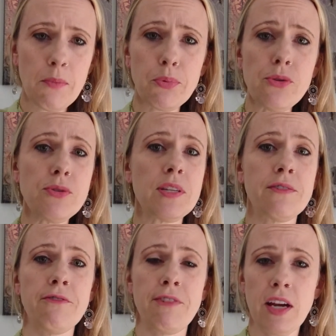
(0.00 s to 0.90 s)
bruises
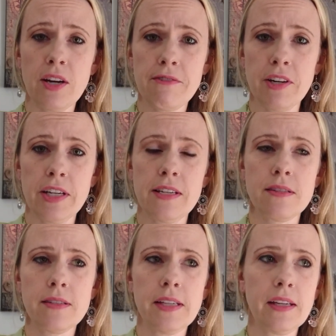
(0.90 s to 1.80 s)
very, very
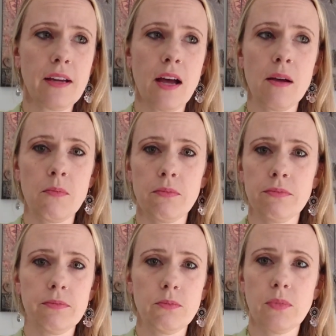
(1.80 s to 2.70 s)
easily.
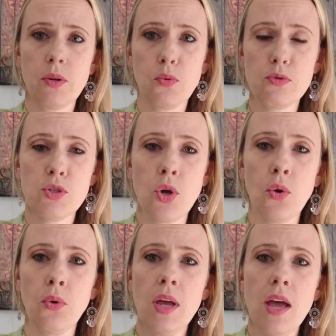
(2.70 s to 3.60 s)

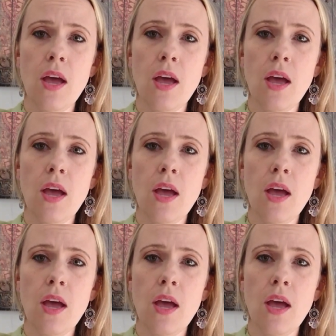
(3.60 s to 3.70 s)
So